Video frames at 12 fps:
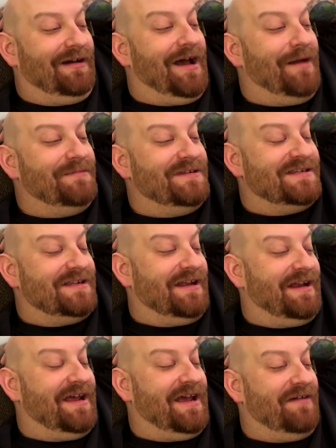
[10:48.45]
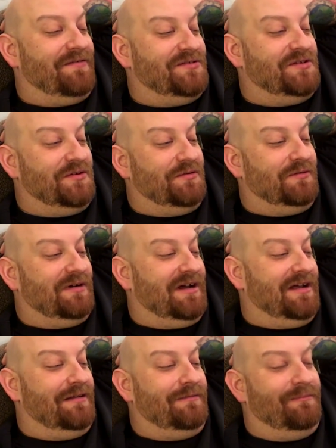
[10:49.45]
I'm just going to have
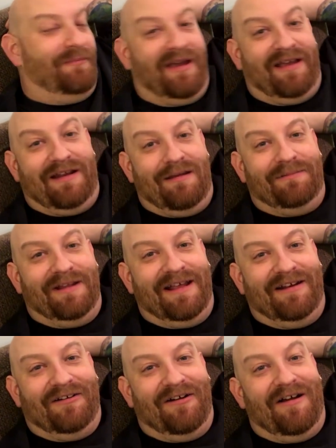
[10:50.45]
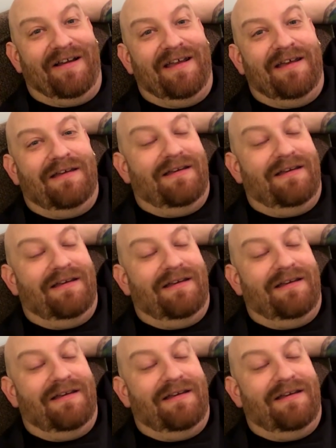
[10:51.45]
to pick it up later on.